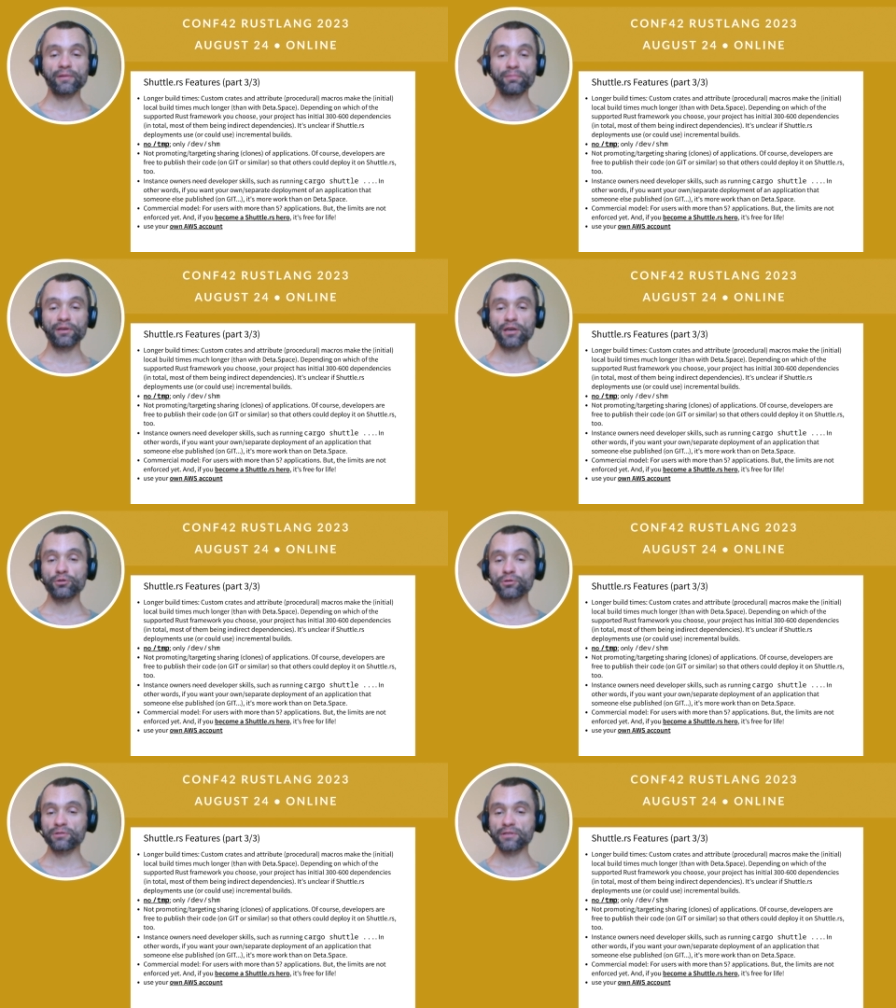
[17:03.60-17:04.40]

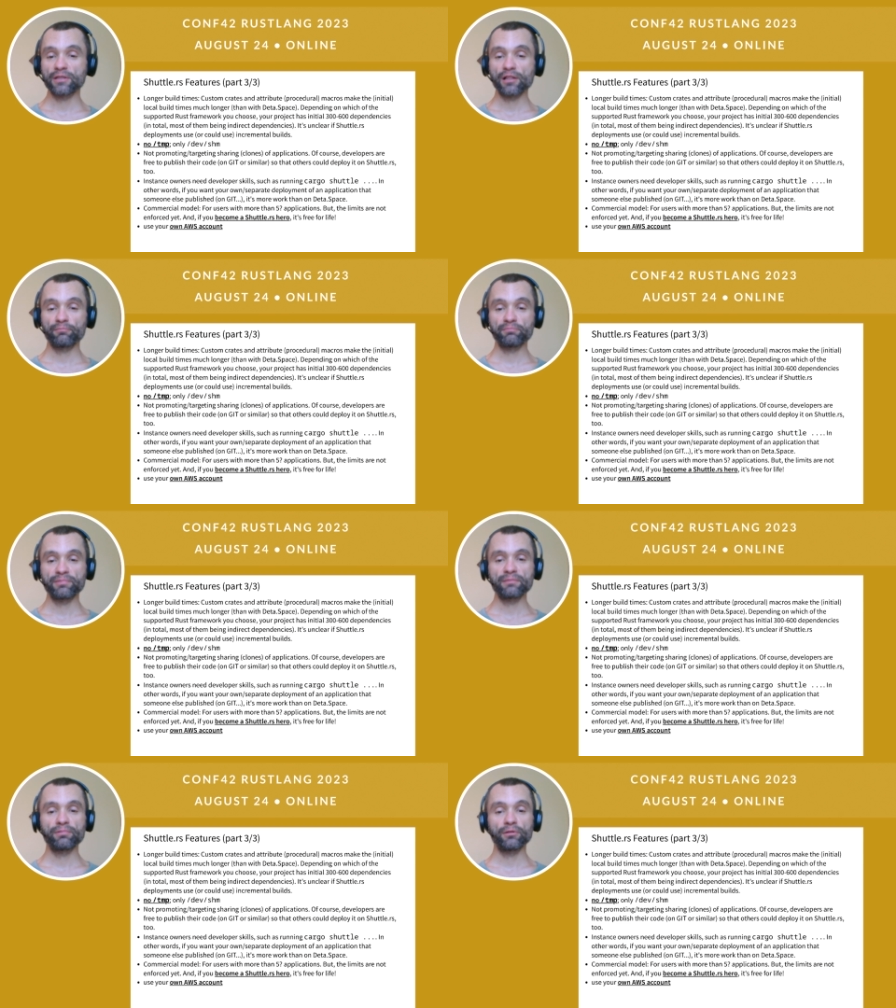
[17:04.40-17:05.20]
applications that help
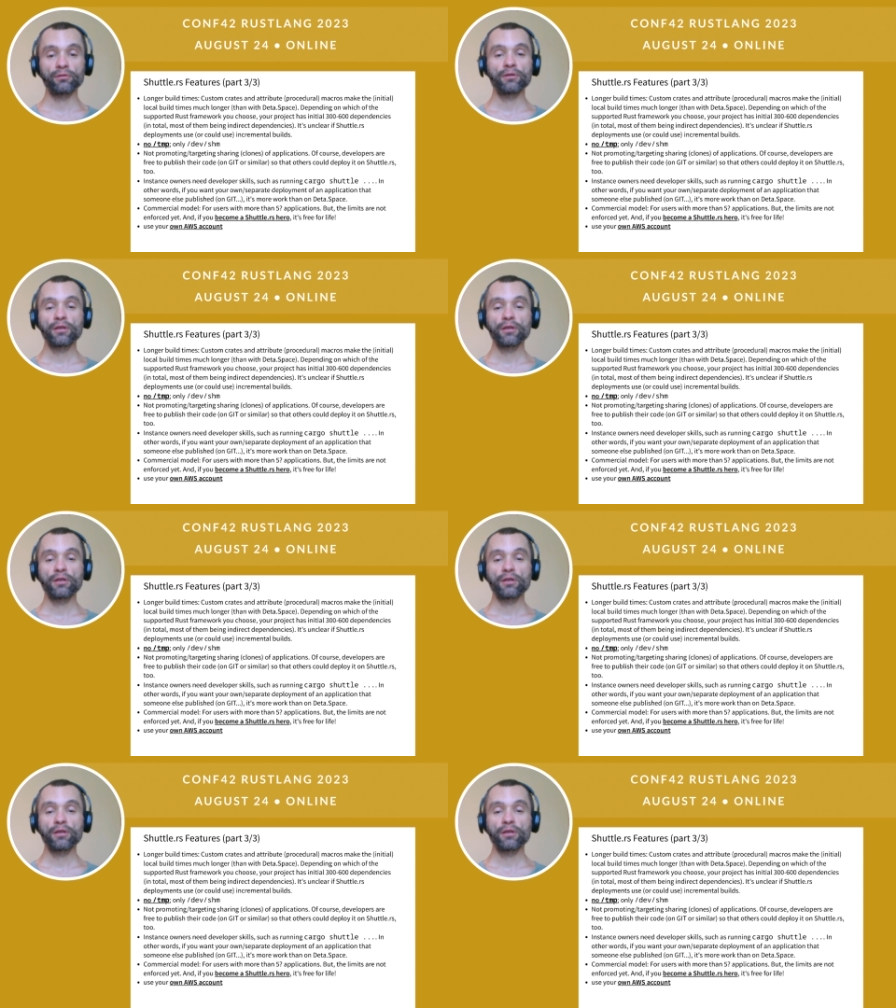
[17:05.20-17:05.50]
people,